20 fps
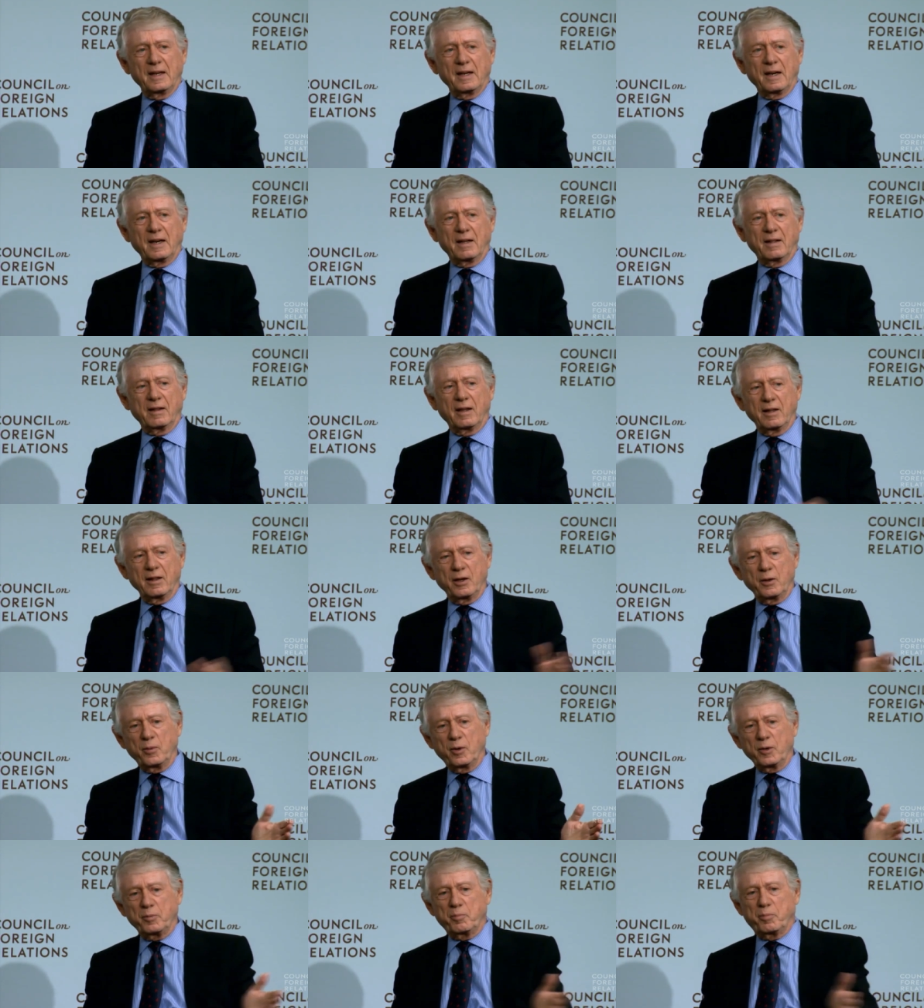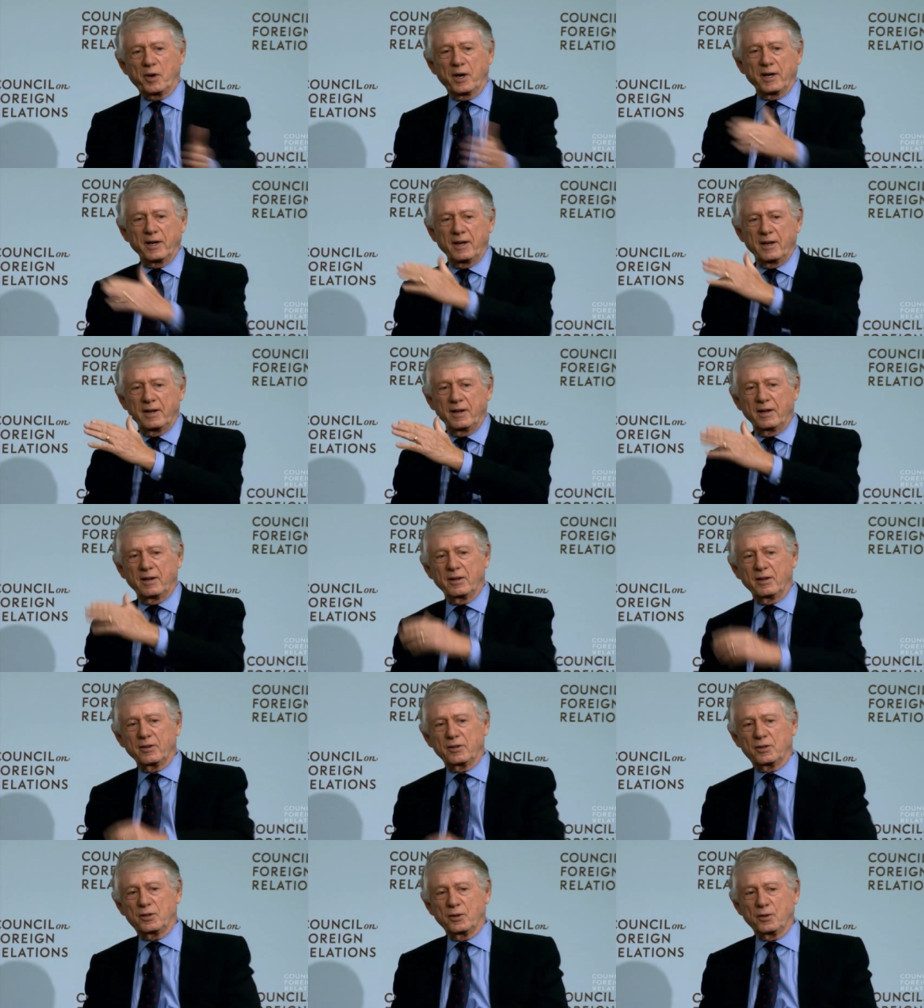And then they would bring it
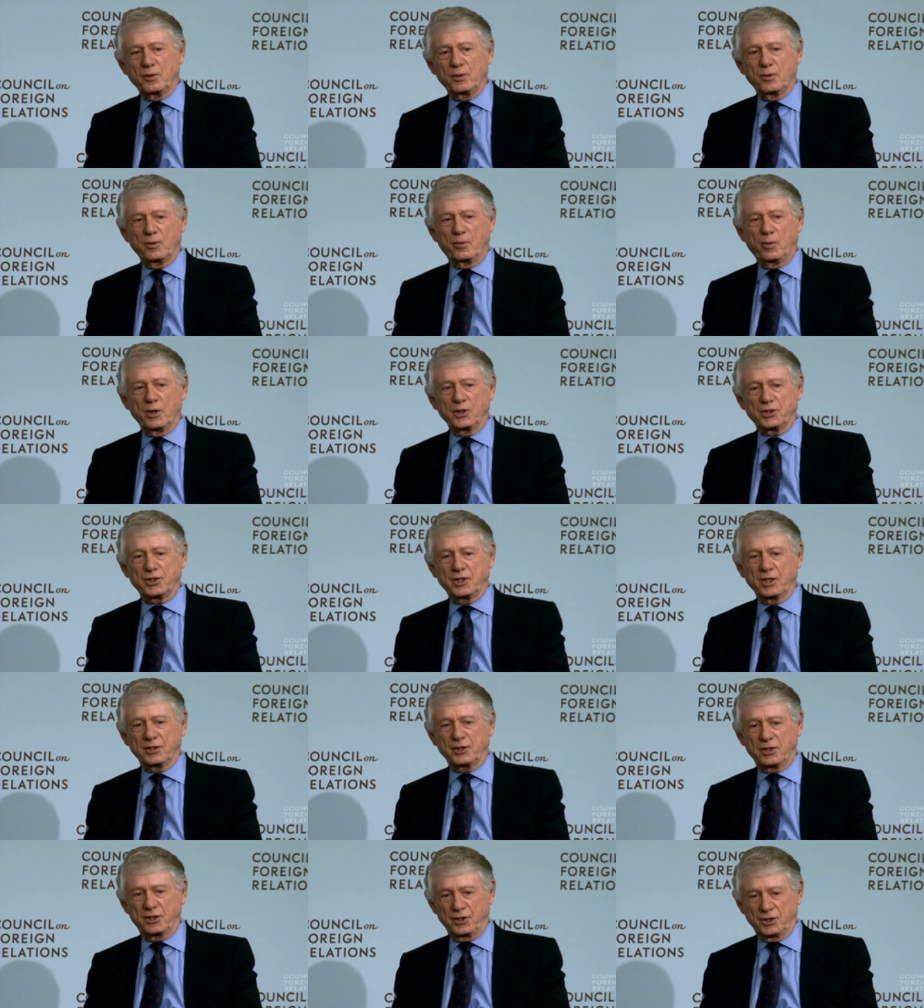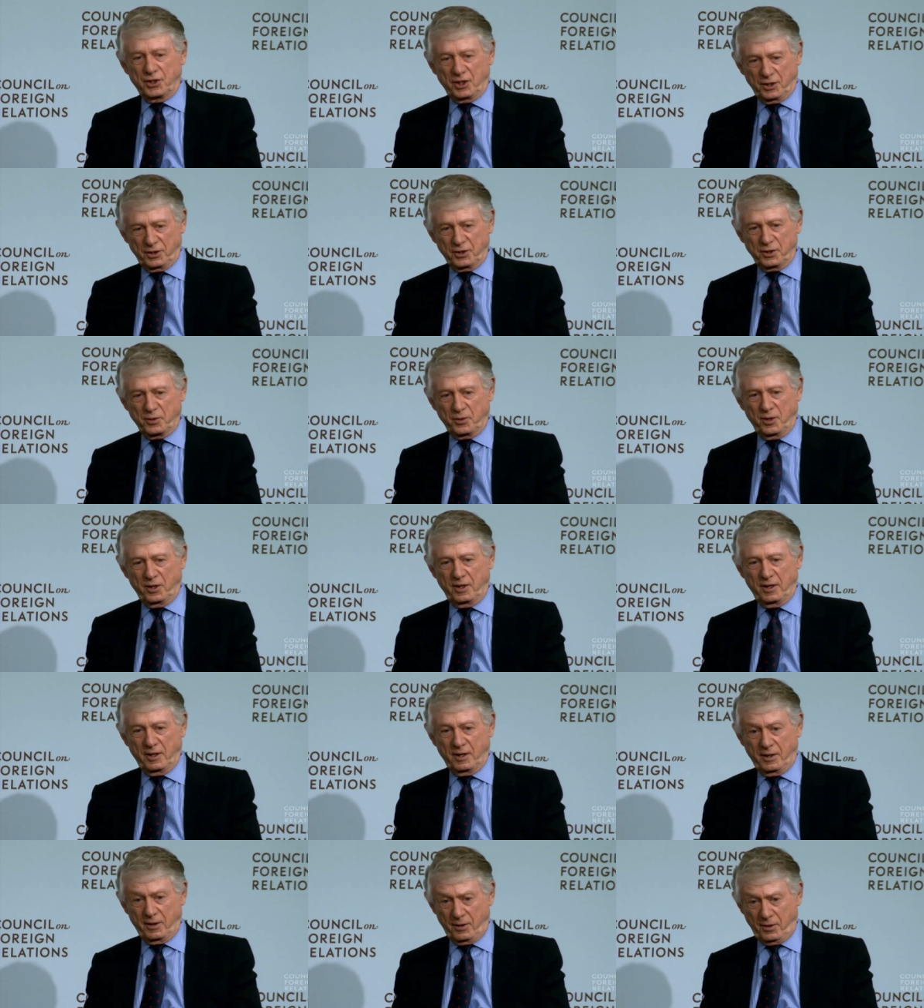in to West 66th Street
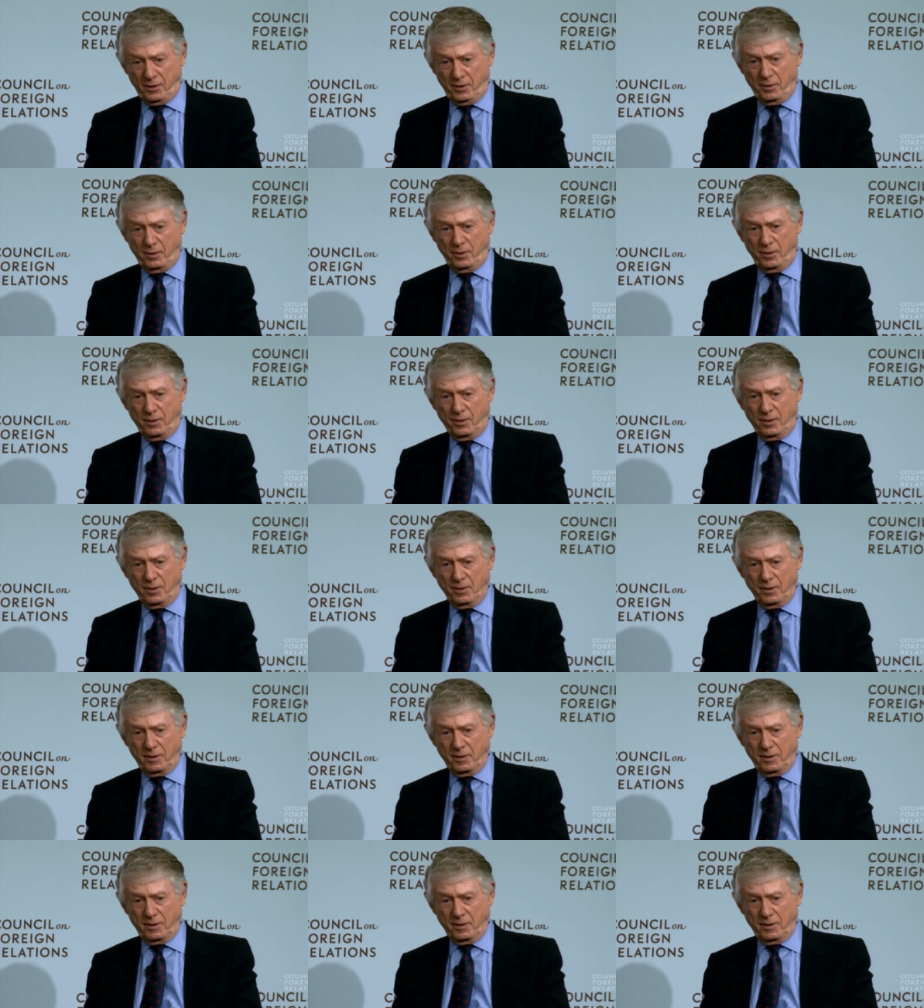here in New York.